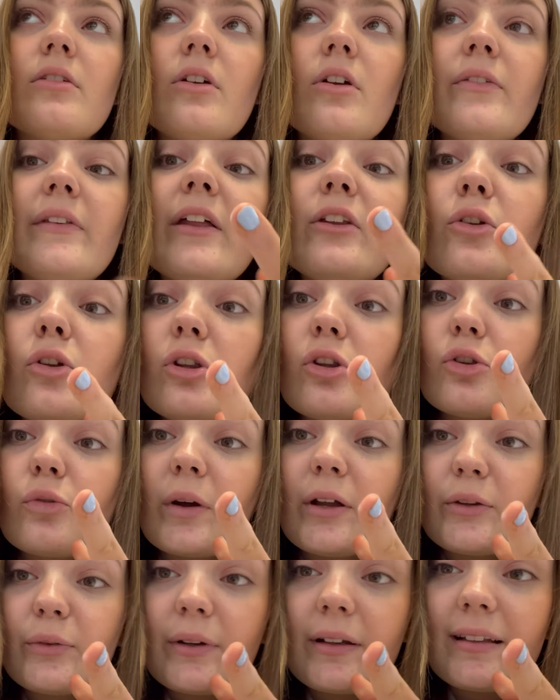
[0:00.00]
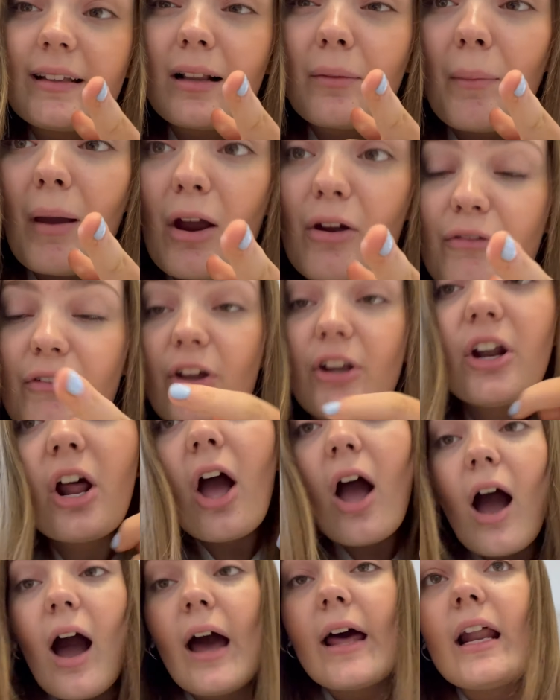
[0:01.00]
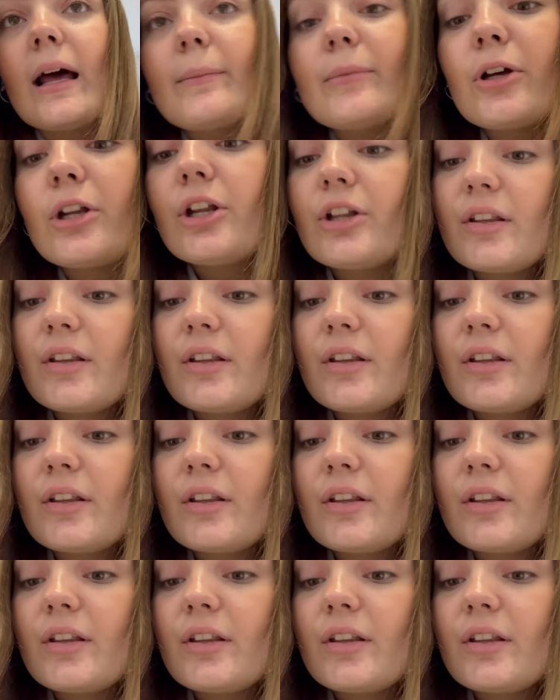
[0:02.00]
they're doing the 2026 marathon, and I'm gonna